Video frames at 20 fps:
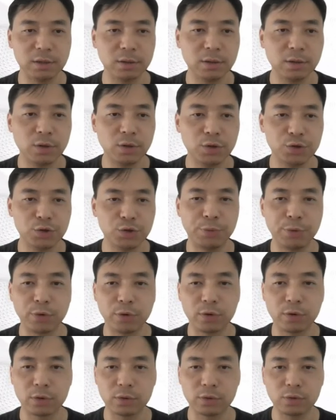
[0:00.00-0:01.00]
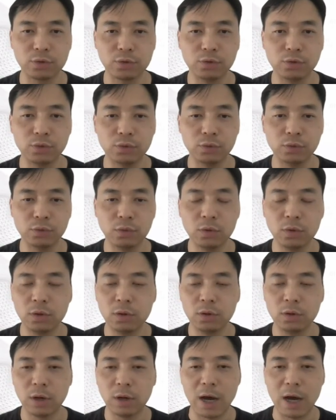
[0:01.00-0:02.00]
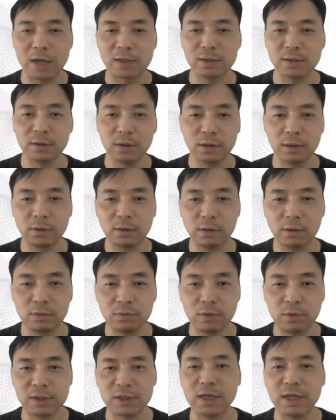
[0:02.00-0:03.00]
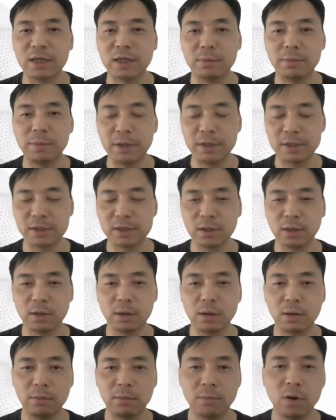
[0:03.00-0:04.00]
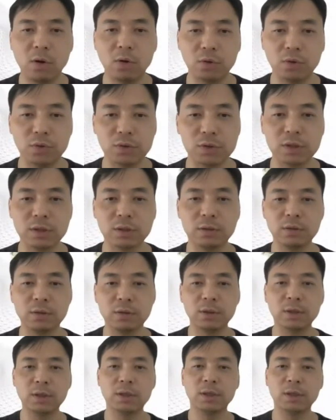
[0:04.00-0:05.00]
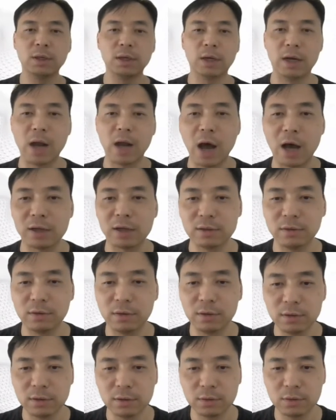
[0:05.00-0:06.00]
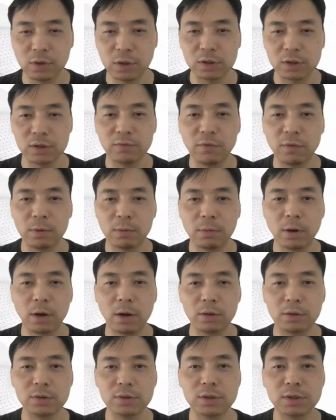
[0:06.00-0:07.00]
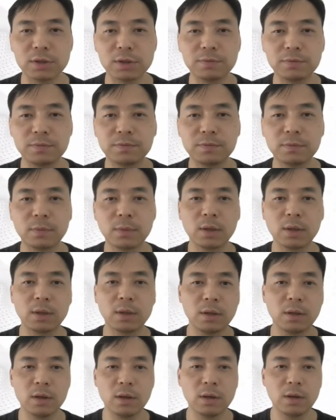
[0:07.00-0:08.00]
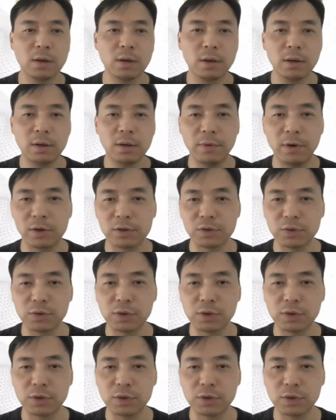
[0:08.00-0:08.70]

superior to other ResNet-based models and other transformer models. We also